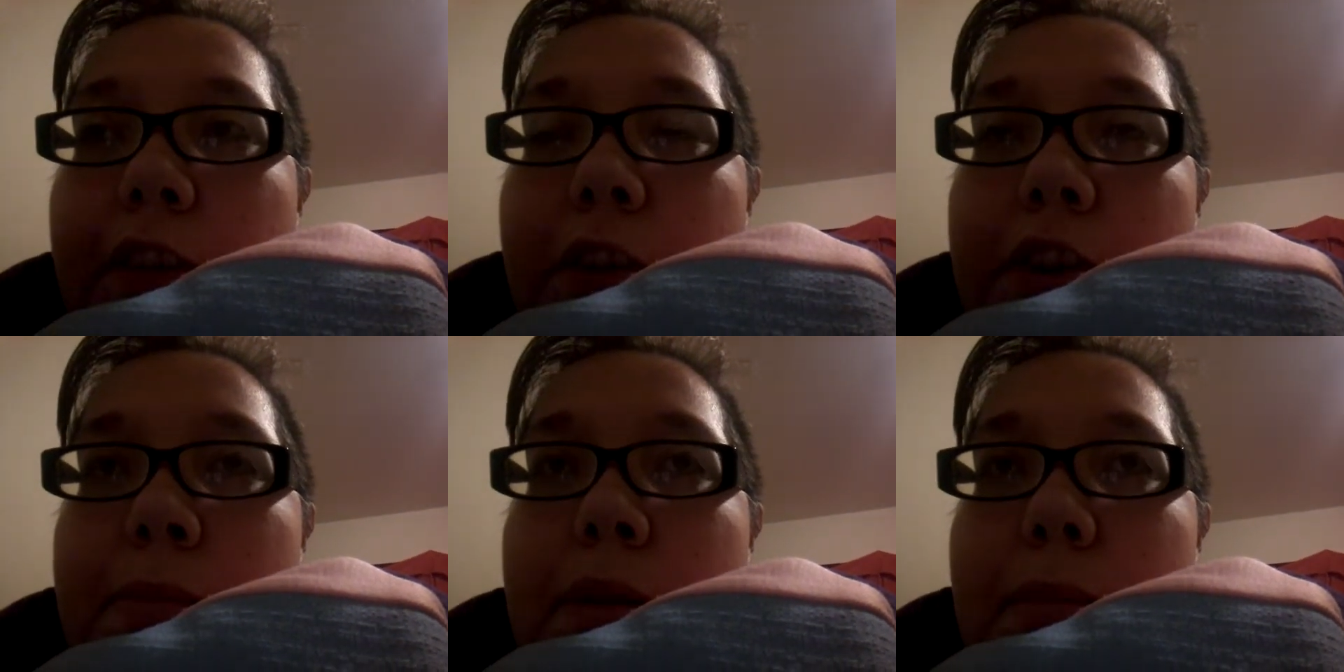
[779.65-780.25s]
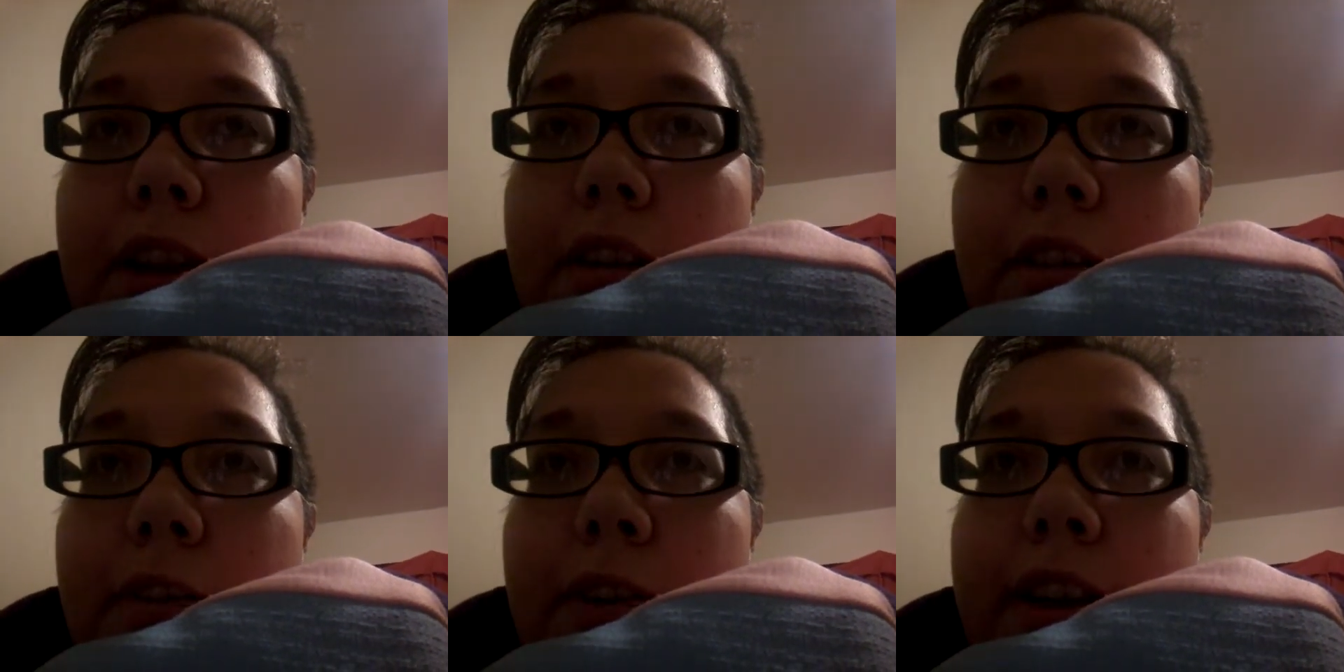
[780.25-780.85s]
I first met my
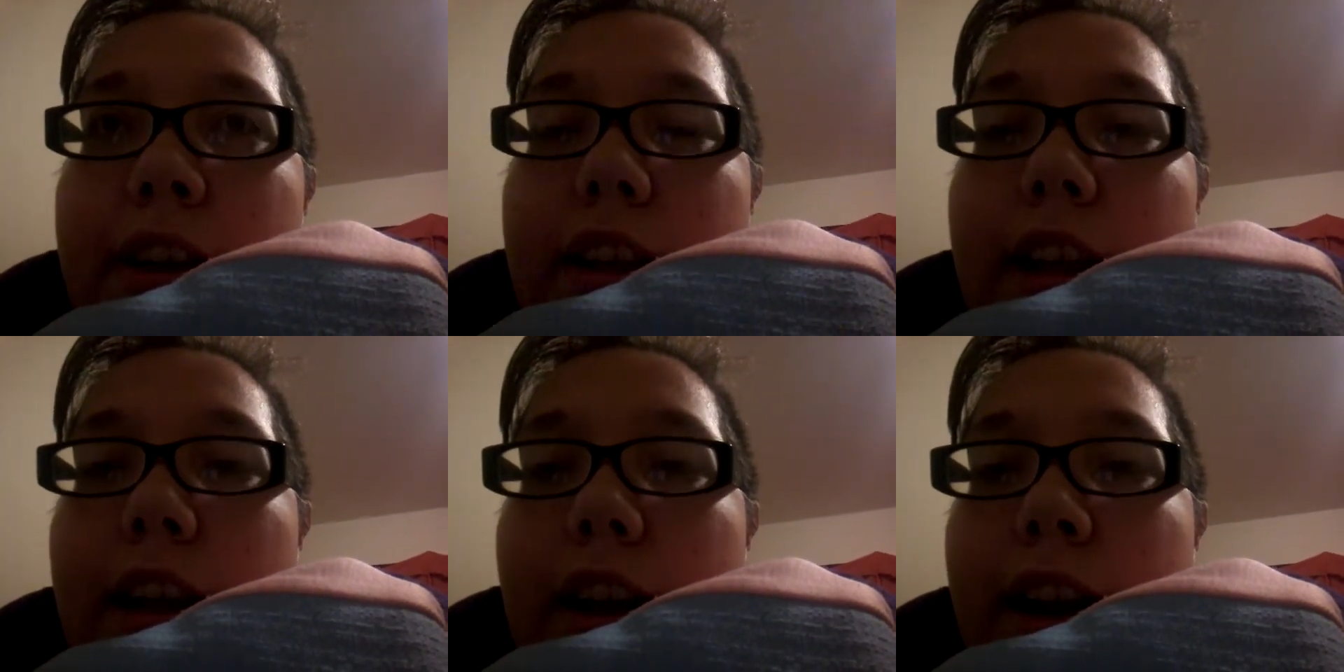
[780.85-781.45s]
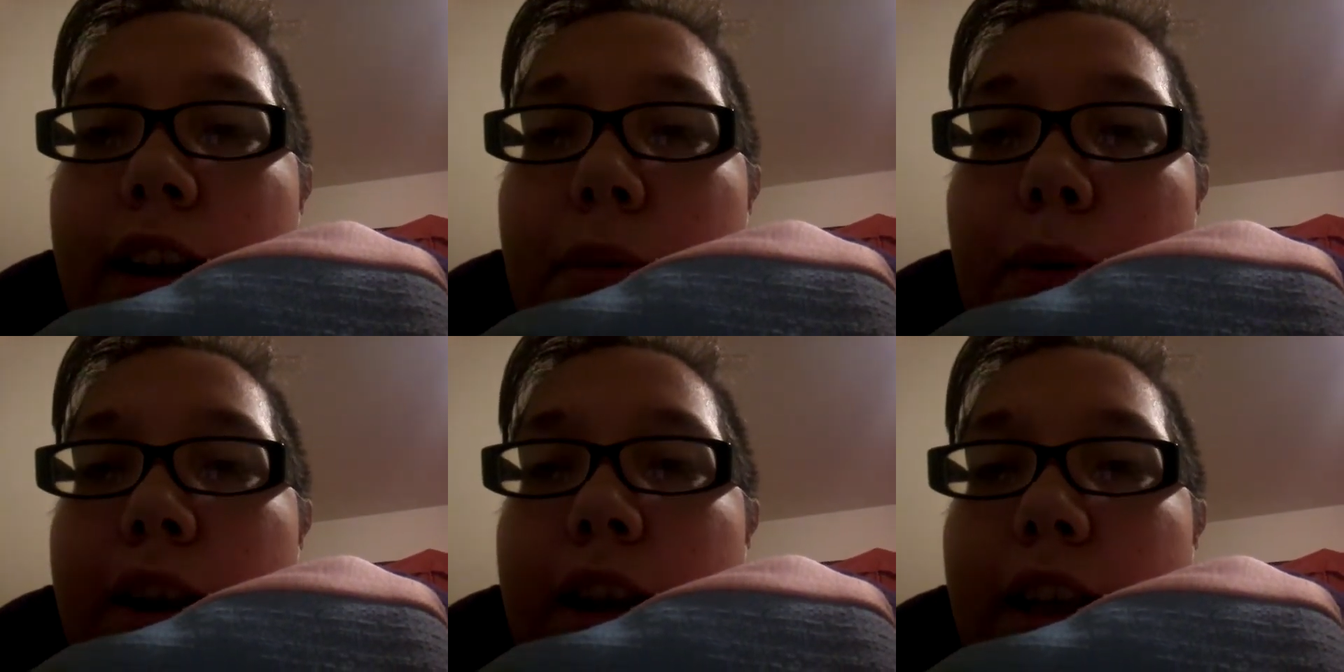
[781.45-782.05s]
girlfriend, I didn't
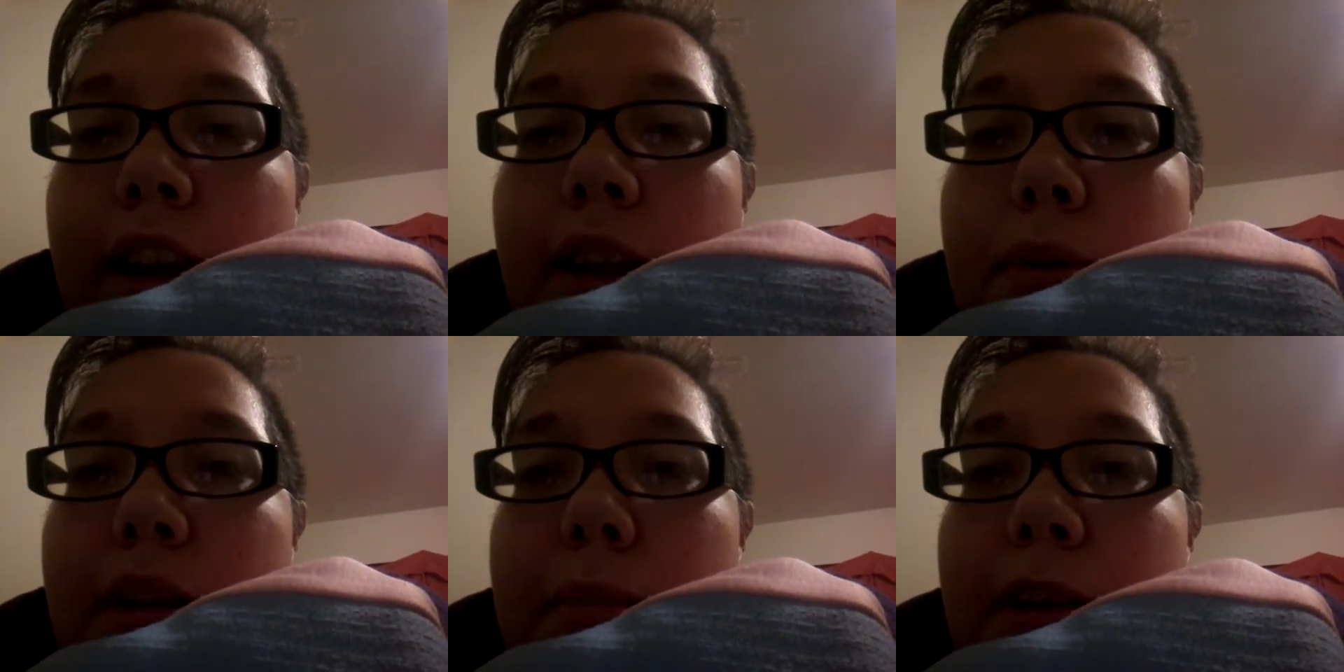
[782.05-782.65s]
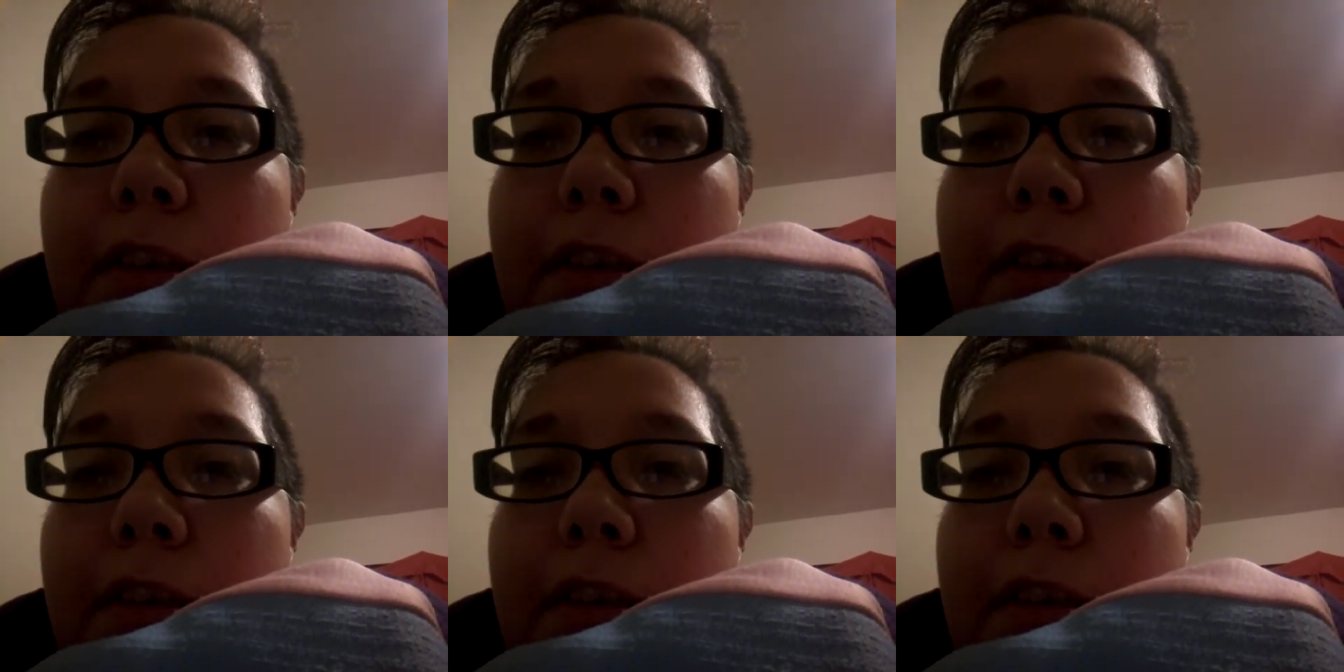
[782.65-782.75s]
want anyone in my